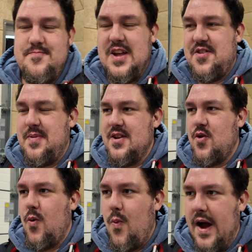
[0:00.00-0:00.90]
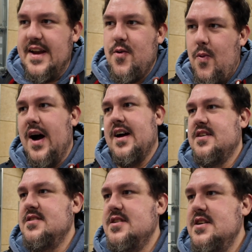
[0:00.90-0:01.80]
It's been quite a
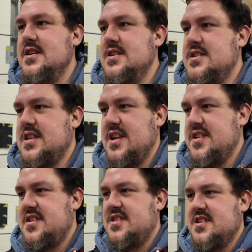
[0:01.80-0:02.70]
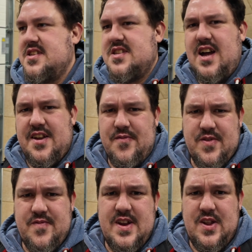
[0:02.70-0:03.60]
while since the start
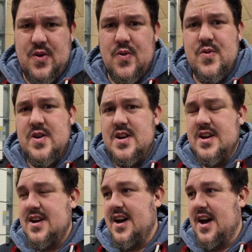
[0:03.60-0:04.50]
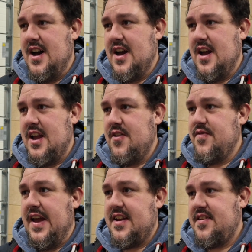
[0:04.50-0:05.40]
of the video. In
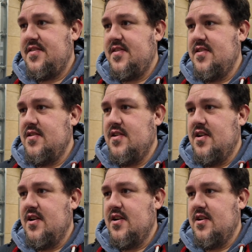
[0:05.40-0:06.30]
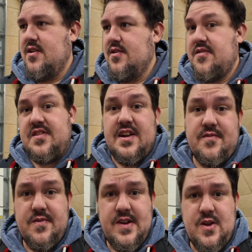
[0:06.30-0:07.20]
fact, the start
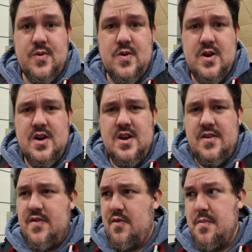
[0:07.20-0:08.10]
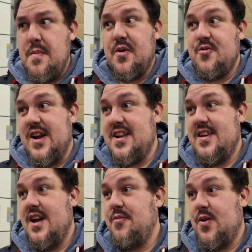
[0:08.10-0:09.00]
of the video, if I remember
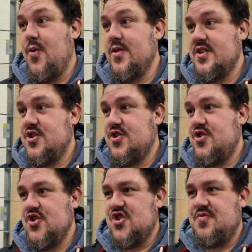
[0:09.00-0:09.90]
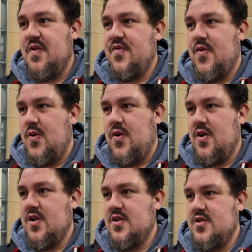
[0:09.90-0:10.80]
correctly, I recorded just
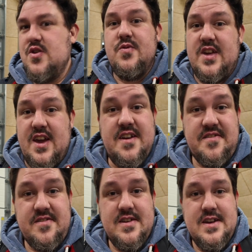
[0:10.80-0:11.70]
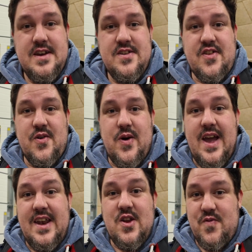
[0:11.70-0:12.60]
before New Year's, so
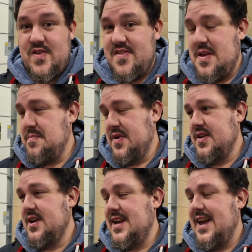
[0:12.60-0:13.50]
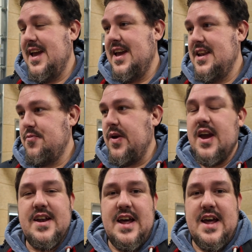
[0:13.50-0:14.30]
end of December, and we are